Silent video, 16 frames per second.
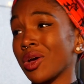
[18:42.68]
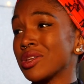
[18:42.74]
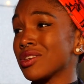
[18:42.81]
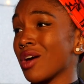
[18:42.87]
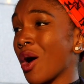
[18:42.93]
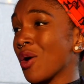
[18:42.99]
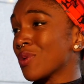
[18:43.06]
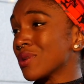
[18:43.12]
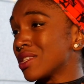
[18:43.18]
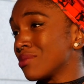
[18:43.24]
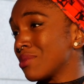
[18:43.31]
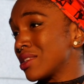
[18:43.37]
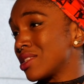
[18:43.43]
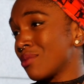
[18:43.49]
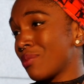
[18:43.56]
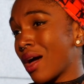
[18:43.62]
go to Hogwarts to
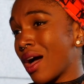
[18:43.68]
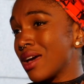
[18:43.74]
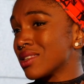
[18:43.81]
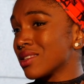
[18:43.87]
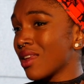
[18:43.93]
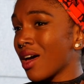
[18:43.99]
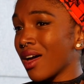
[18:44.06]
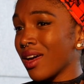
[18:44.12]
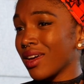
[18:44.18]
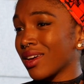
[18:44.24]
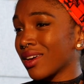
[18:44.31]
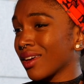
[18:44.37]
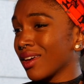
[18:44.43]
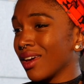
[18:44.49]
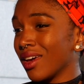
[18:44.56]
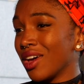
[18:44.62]
mess about. It's like,
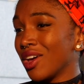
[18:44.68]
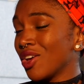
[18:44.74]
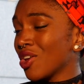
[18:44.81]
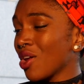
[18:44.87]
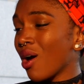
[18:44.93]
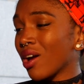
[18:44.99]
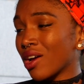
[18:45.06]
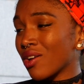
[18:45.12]
you know,